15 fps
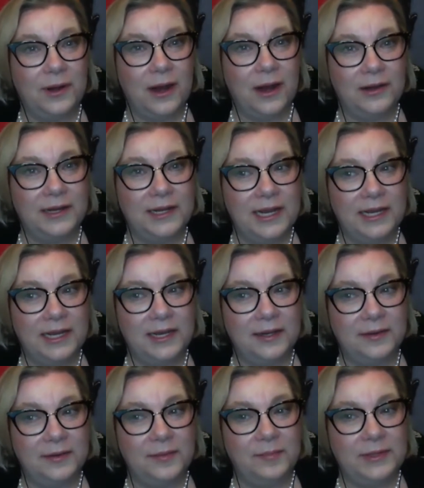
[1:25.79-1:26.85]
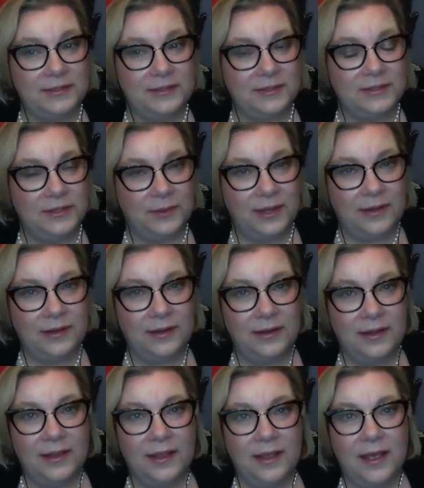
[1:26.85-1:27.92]
for our Canadian business
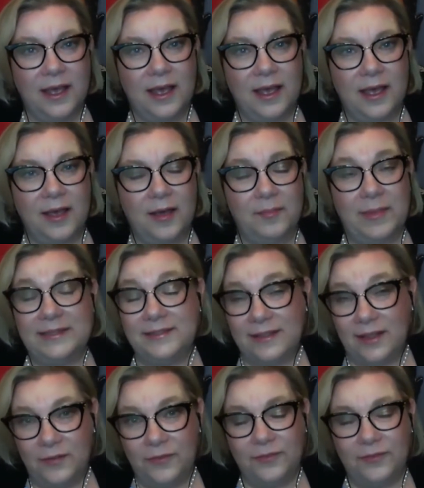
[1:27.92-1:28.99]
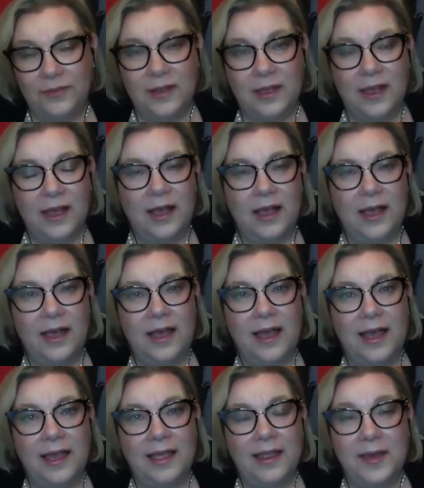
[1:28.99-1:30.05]
unit. Myself,
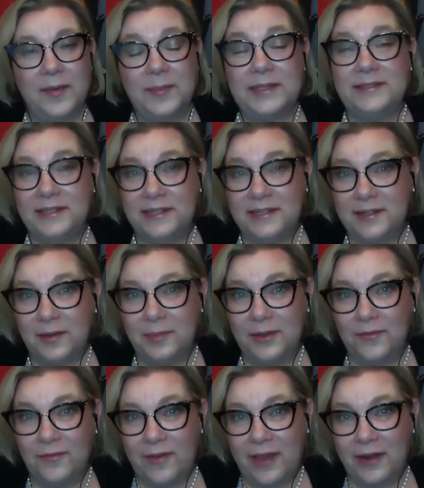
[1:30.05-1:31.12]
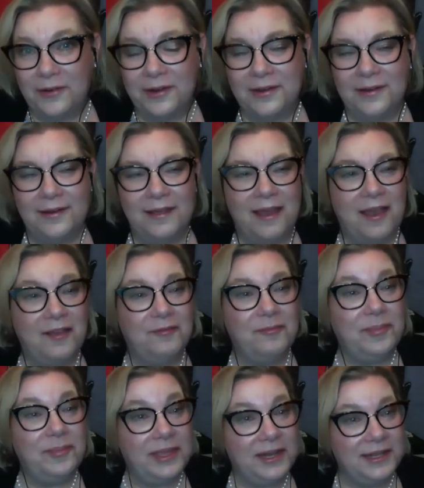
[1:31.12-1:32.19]
I am a CDW veteran.
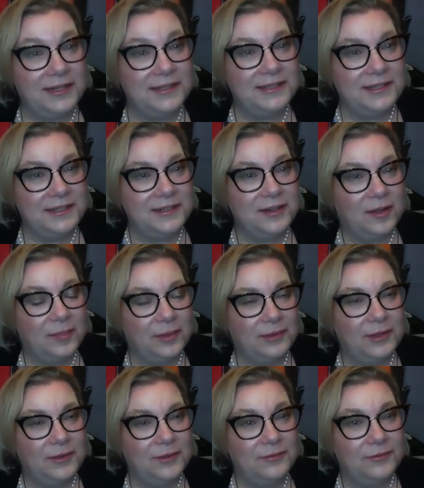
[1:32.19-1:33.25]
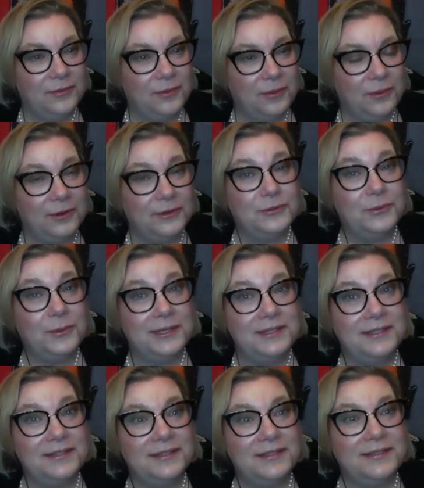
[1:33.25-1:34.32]
I've been at CDW for
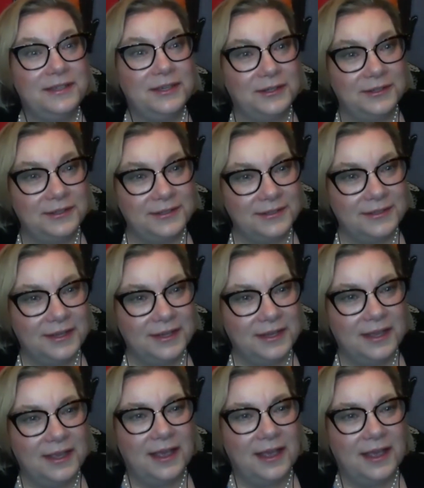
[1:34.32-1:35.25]
26 years.